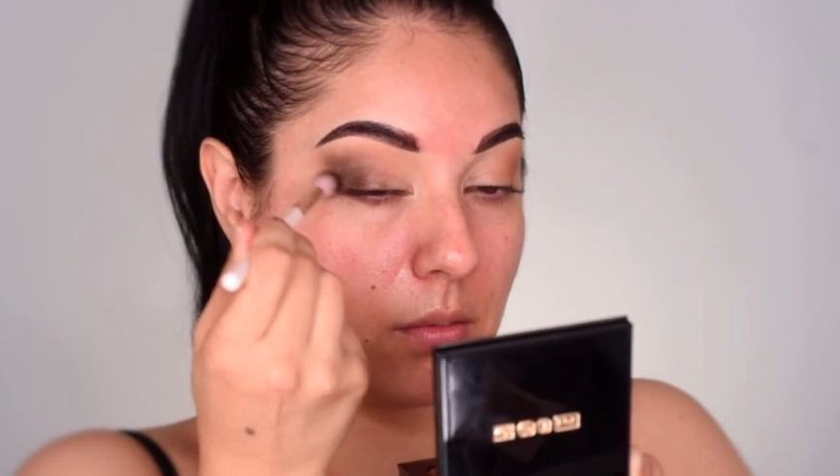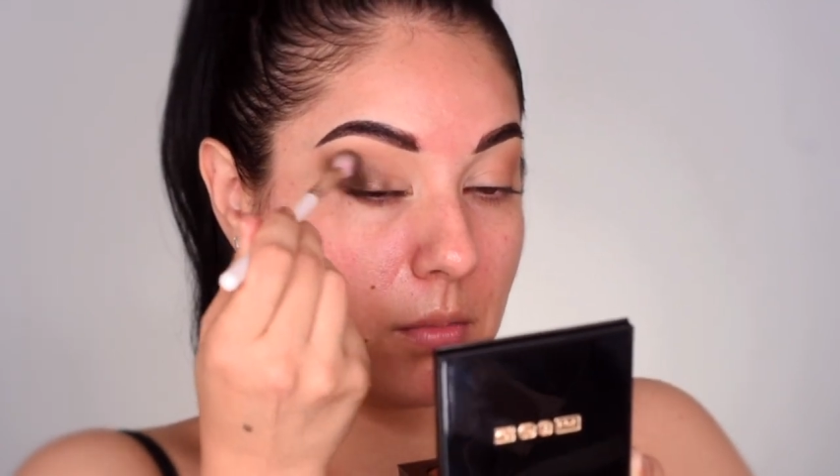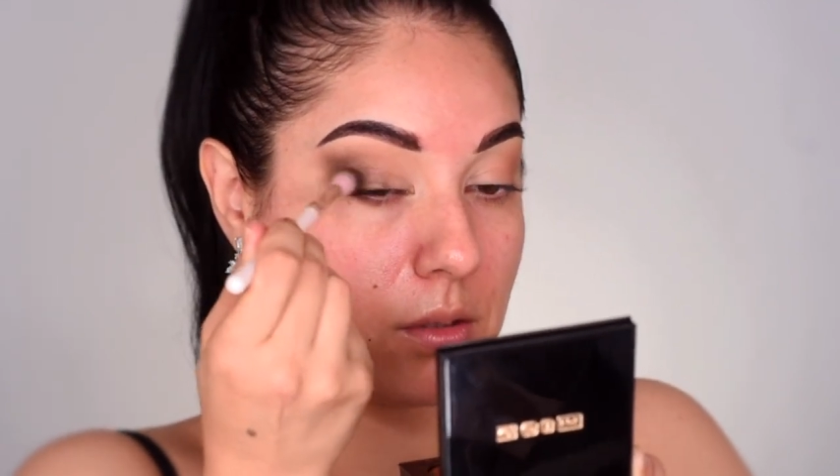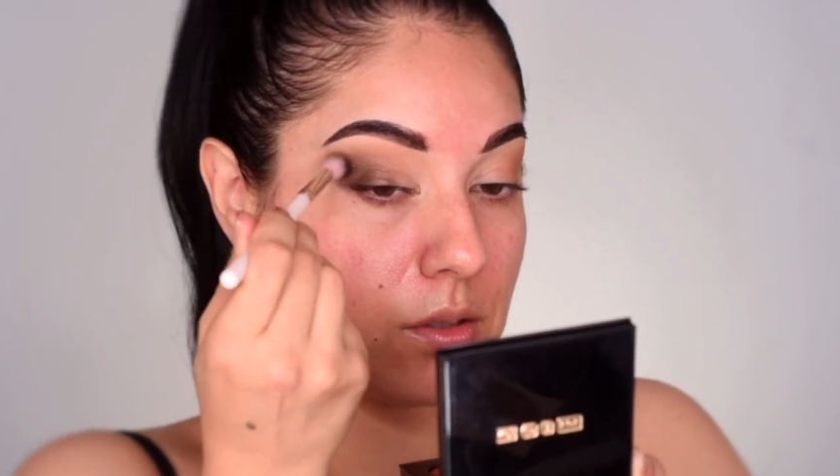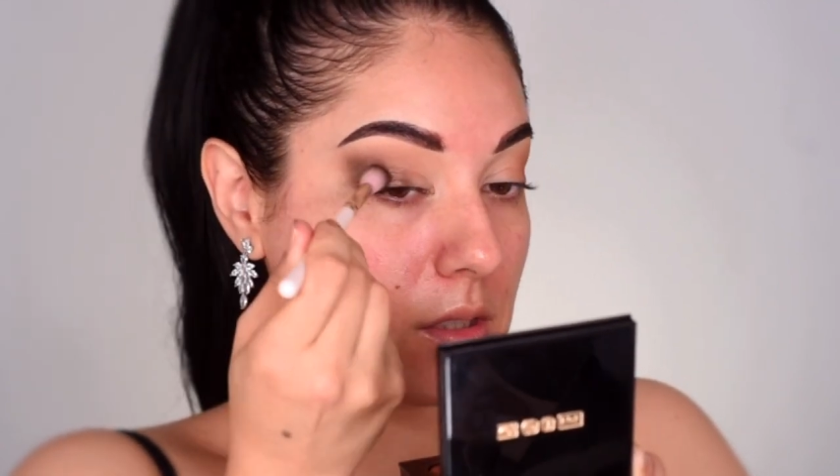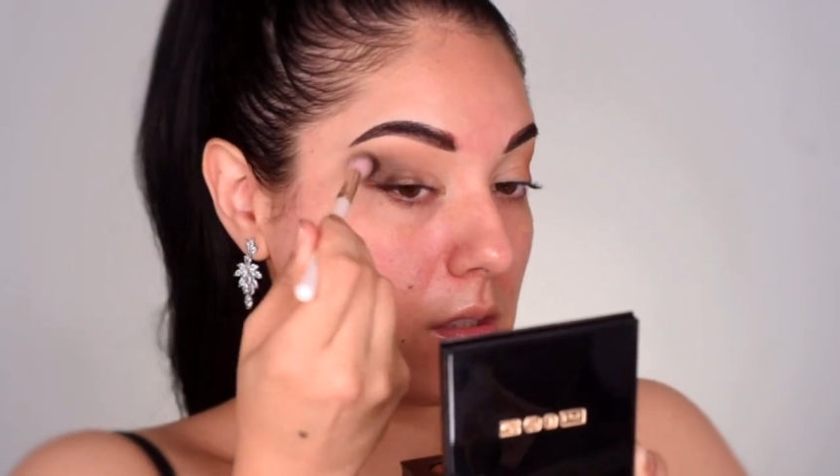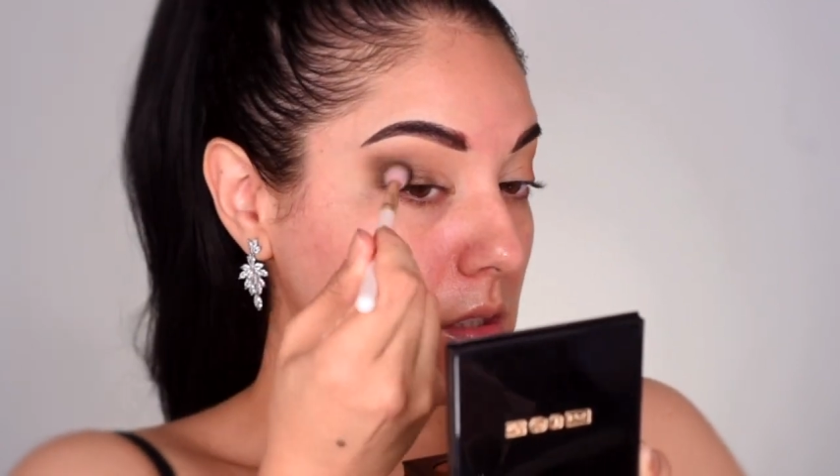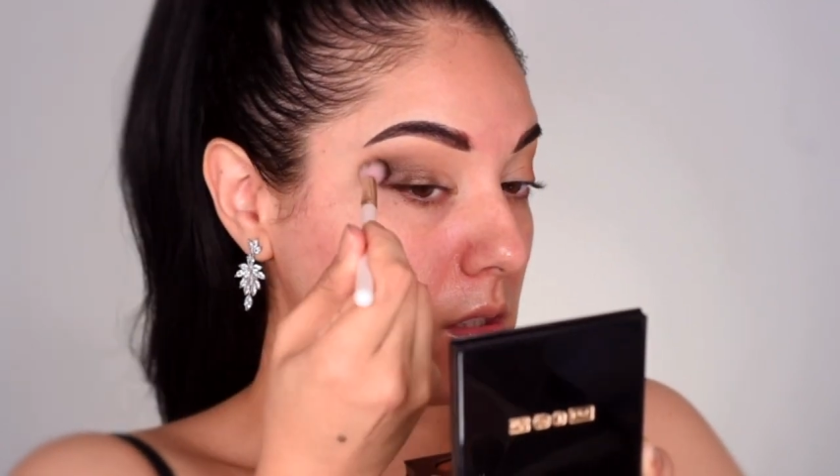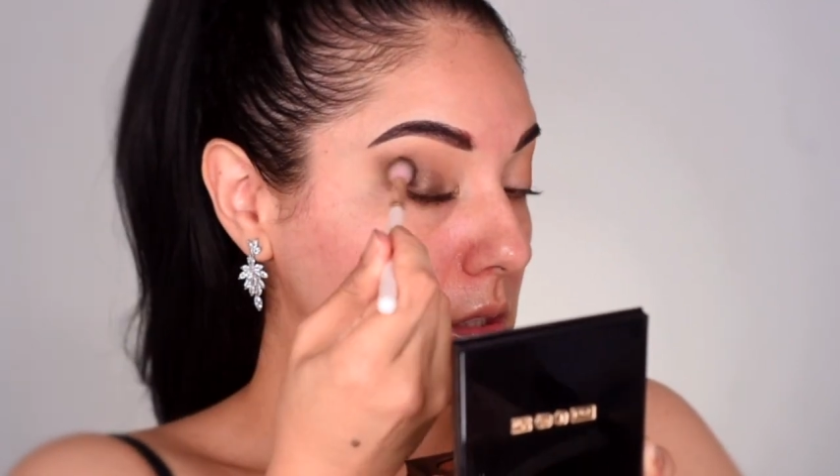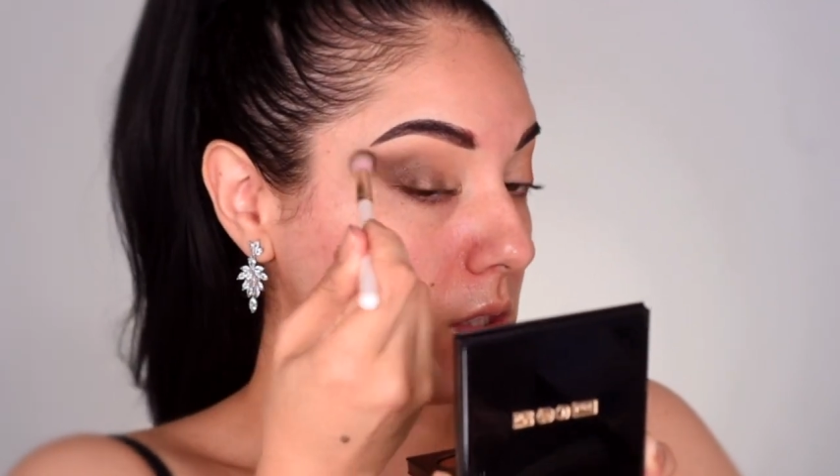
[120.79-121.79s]

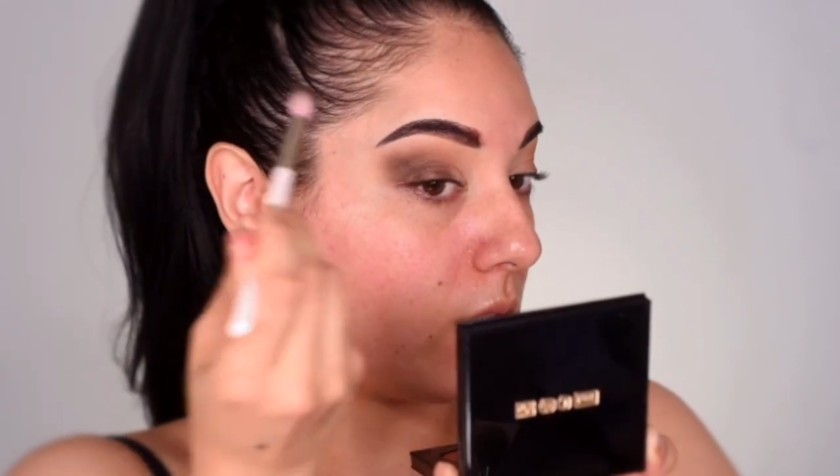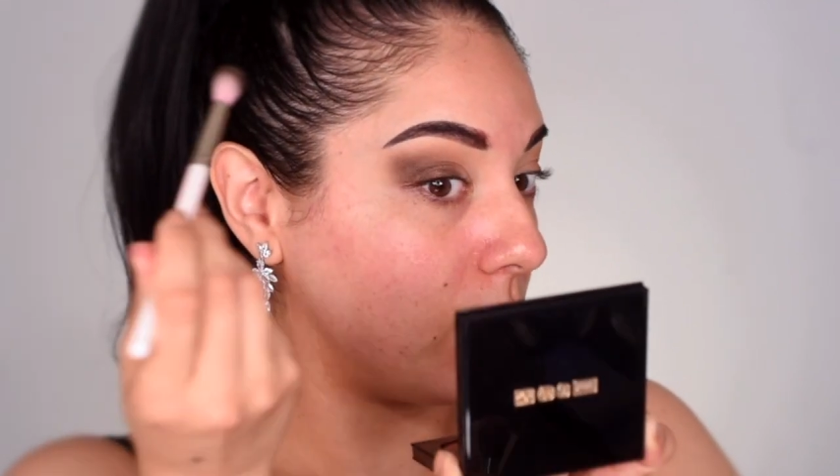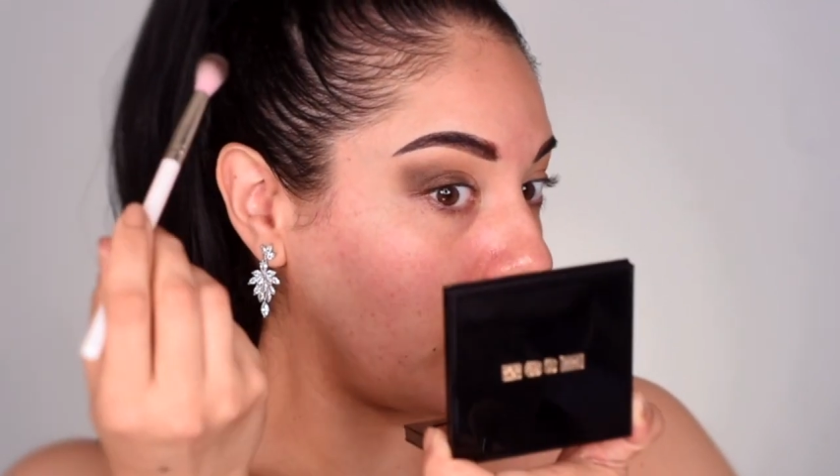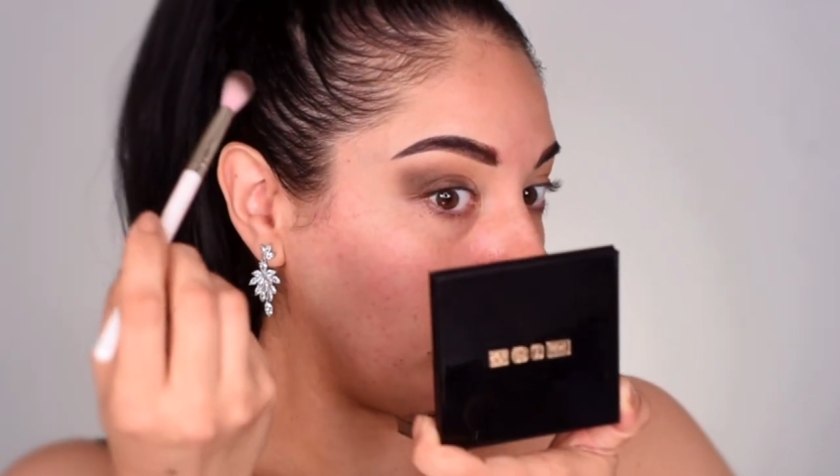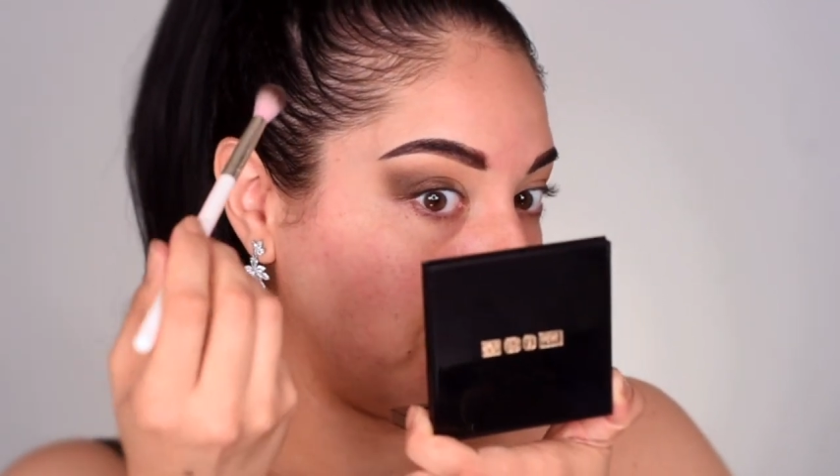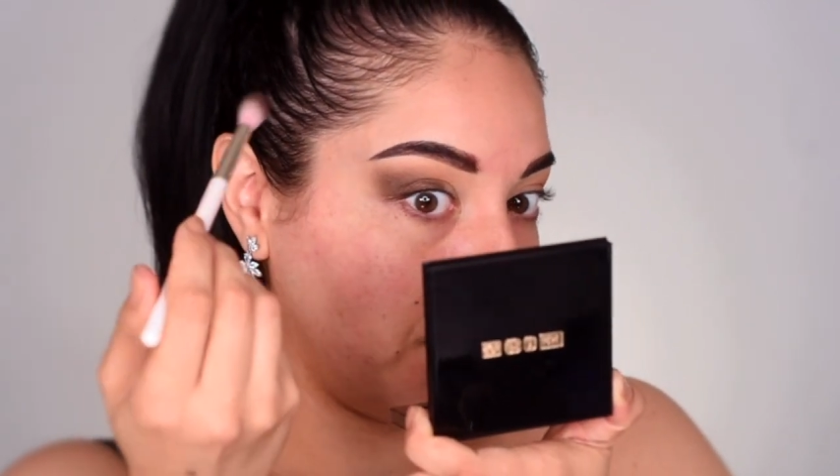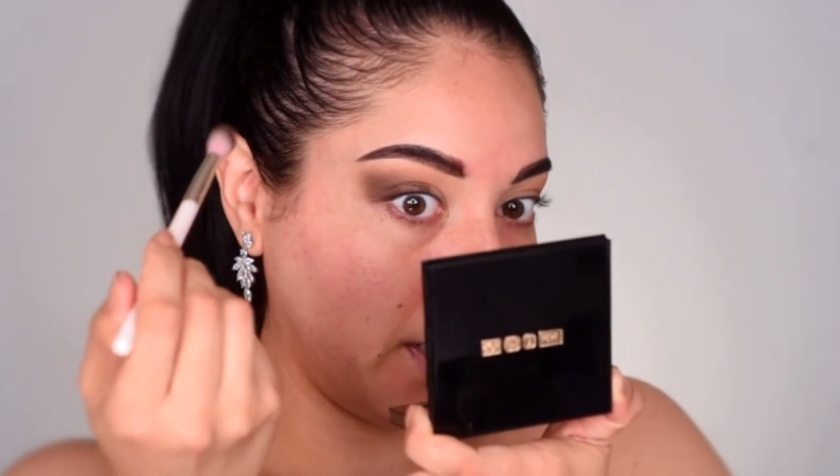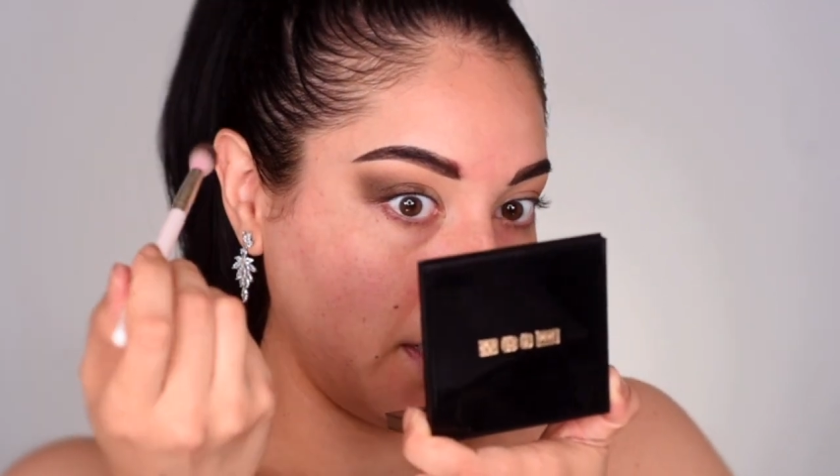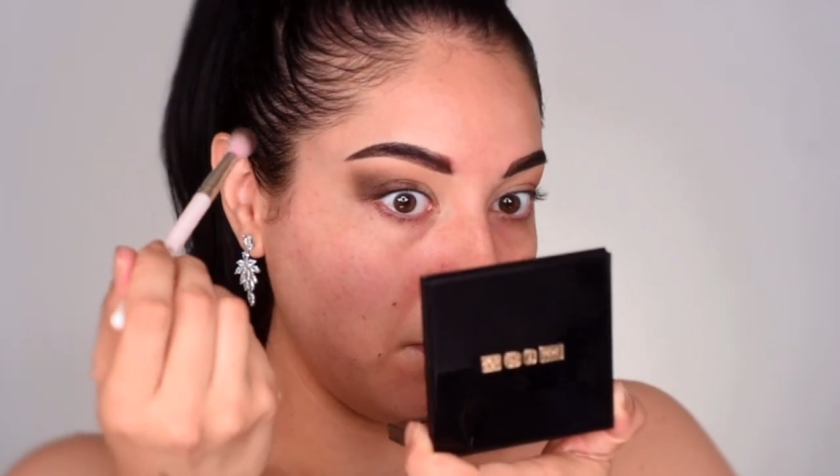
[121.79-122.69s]
motions to apply